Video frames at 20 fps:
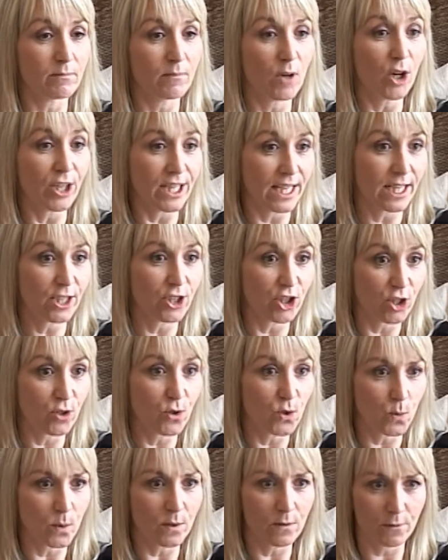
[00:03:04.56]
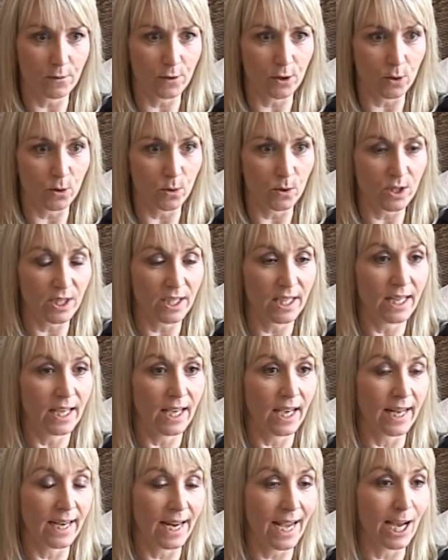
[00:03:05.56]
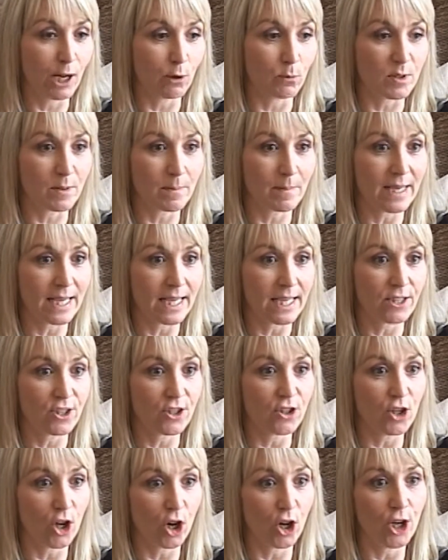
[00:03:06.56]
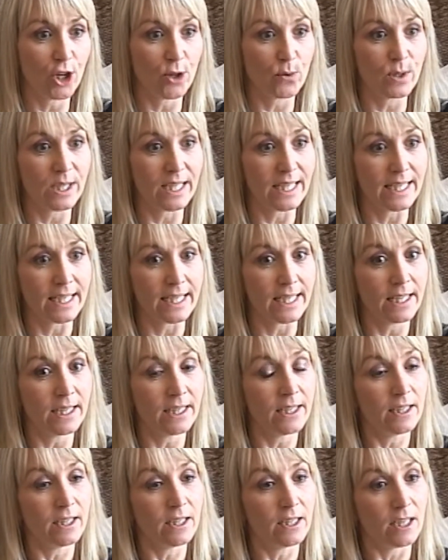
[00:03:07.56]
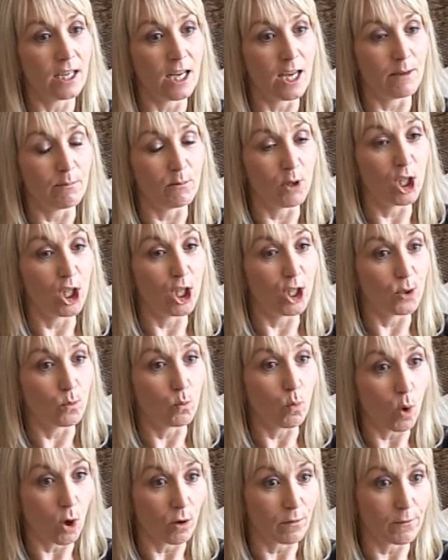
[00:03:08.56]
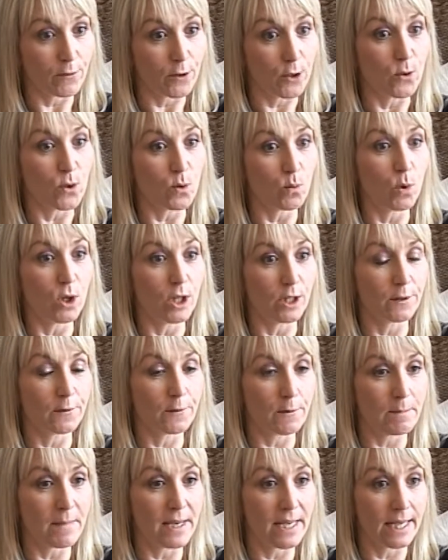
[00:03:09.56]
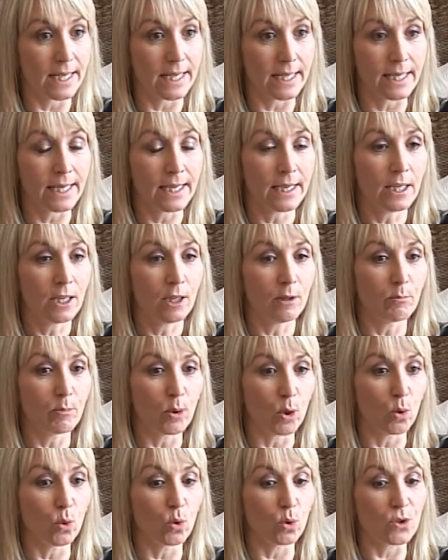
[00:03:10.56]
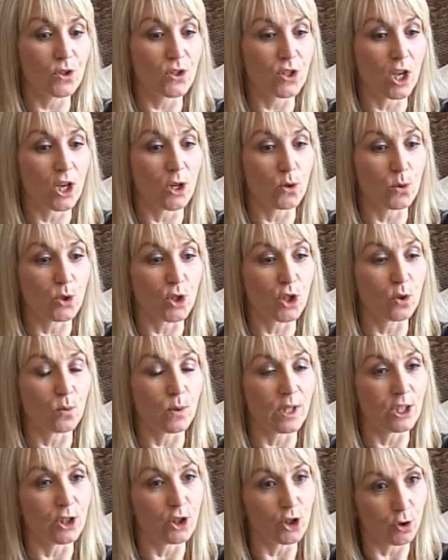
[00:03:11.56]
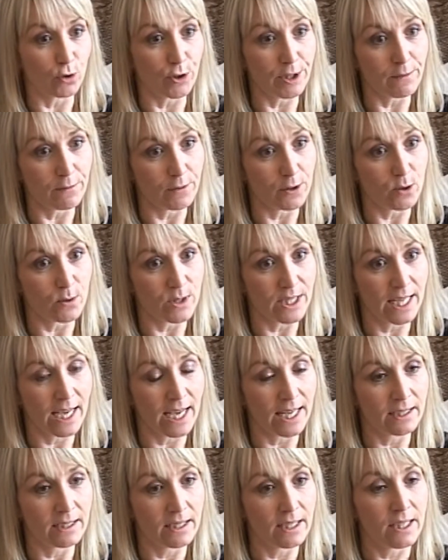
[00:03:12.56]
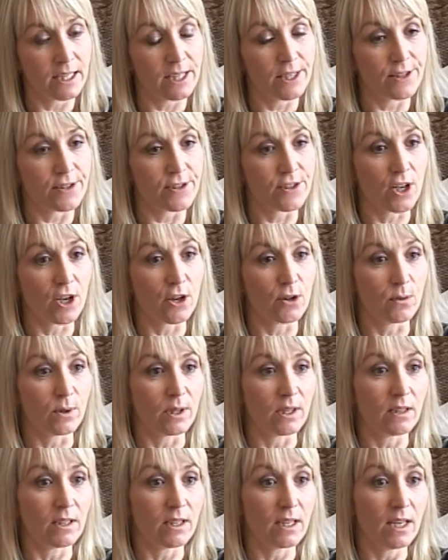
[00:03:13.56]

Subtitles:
my issues with food, and helped me to not only learn what foods worked for me, but also to enjoy food again. So